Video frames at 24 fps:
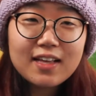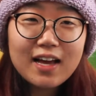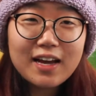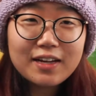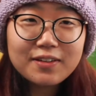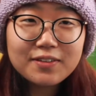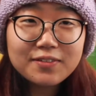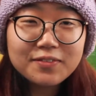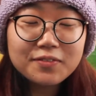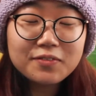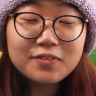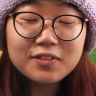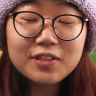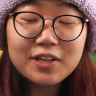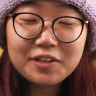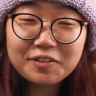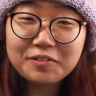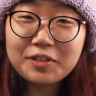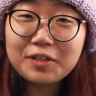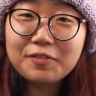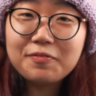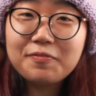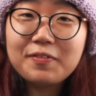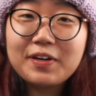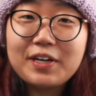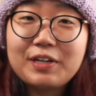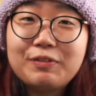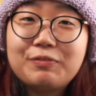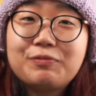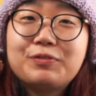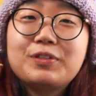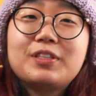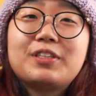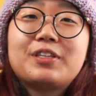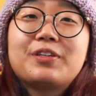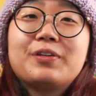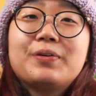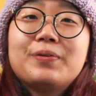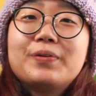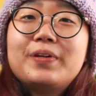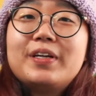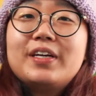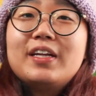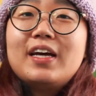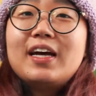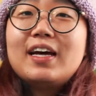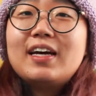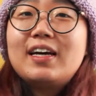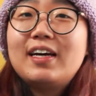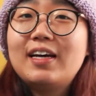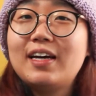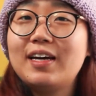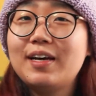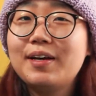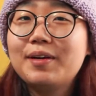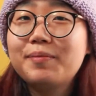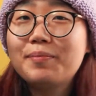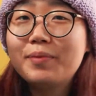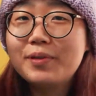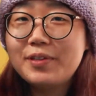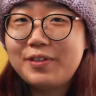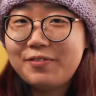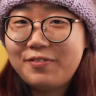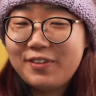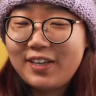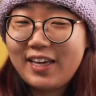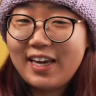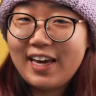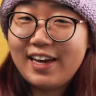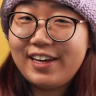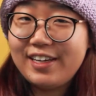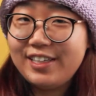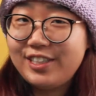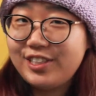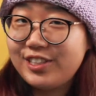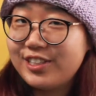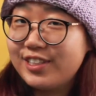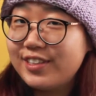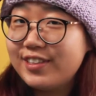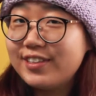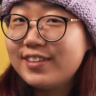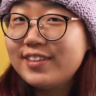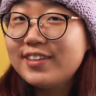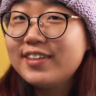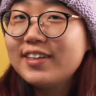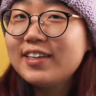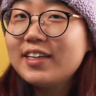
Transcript: don't know if I would call it a modification,